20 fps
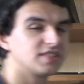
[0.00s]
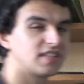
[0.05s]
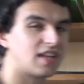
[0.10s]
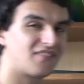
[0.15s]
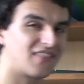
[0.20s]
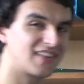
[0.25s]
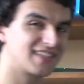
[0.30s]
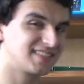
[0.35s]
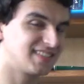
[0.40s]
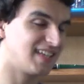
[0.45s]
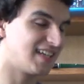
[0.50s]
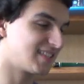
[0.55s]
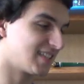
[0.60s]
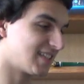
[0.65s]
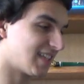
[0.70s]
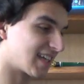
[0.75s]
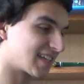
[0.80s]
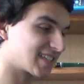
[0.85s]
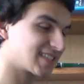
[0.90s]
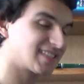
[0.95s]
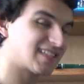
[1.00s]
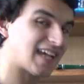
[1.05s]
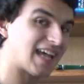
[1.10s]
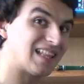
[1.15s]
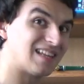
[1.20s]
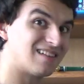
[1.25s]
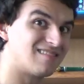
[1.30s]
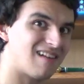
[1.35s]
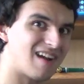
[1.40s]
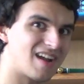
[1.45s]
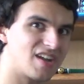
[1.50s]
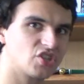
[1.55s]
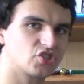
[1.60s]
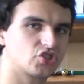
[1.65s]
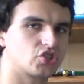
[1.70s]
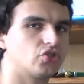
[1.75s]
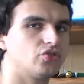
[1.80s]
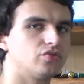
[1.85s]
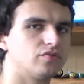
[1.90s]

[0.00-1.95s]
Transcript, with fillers: that means there's an acceleration.